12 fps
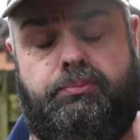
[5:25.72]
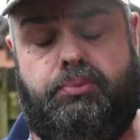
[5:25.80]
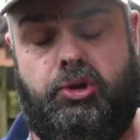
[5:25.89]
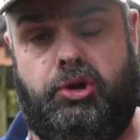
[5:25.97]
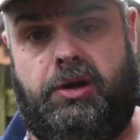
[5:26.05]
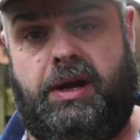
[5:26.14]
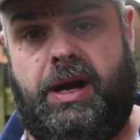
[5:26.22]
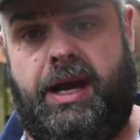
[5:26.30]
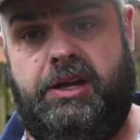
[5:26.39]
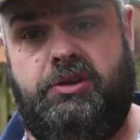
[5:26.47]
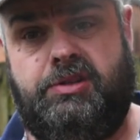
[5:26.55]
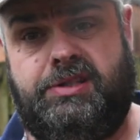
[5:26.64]
But I
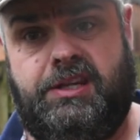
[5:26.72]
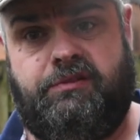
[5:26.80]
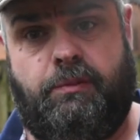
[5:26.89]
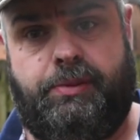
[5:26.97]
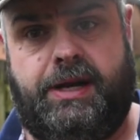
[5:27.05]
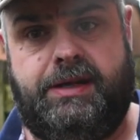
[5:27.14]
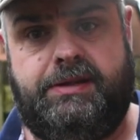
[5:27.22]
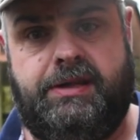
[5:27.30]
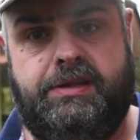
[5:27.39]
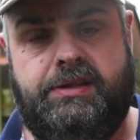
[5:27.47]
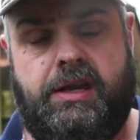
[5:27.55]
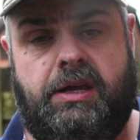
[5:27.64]
use these for
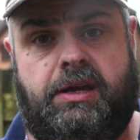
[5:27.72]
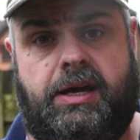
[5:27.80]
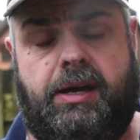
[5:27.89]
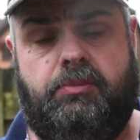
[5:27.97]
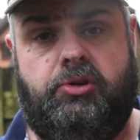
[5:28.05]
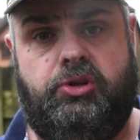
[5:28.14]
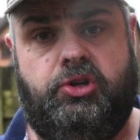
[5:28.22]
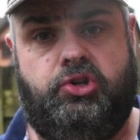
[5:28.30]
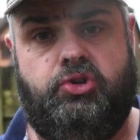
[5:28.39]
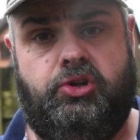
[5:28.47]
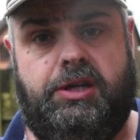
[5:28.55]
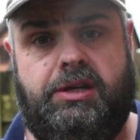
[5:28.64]
practice, and I'm going to
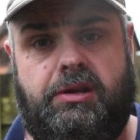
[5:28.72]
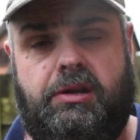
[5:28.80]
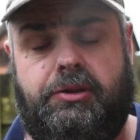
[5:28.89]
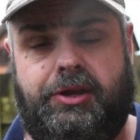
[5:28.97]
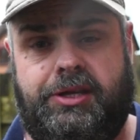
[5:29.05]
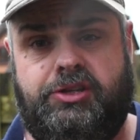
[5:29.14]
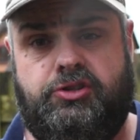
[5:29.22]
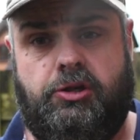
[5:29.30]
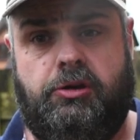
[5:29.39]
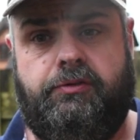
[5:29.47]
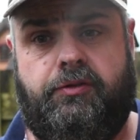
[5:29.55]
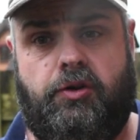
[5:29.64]
show you little things to
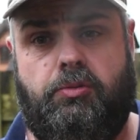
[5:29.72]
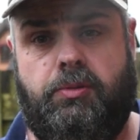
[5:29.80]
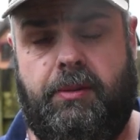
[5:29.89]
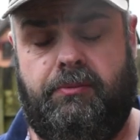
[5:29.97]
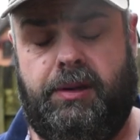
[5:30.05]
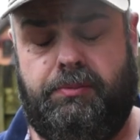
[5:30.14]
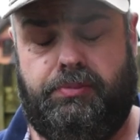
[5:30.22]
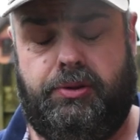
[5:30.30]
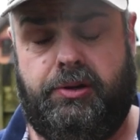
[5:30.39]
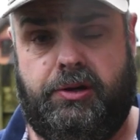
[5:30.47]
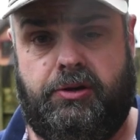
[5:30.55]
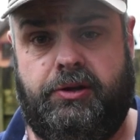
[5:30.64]
look for when we
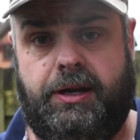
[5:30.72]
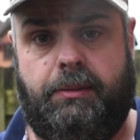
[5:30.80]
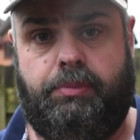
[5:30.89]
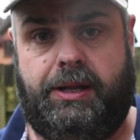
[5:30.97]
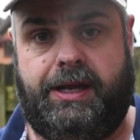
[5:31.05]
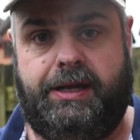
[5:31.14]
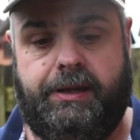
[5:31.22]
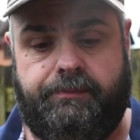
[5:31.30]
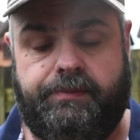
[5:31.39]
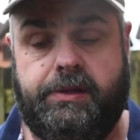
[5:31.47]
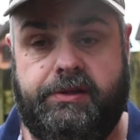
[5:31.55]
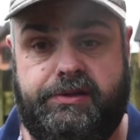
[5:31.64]
put it on and apply it.
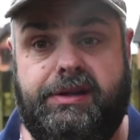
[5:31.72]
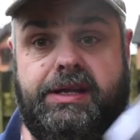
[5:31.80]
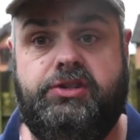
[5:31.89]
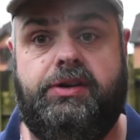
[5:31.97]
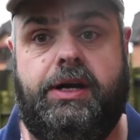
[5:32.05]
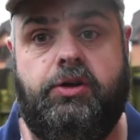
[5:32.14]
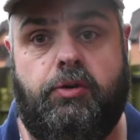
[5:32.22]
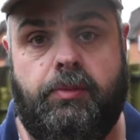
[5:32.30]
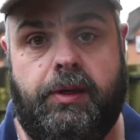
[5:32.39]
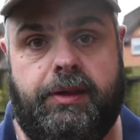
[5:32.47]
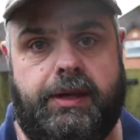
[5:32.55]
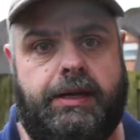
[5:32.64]
So let's crack on
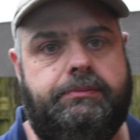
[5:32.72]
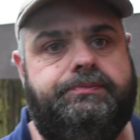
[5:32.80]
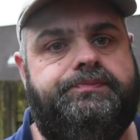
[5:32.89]
with that.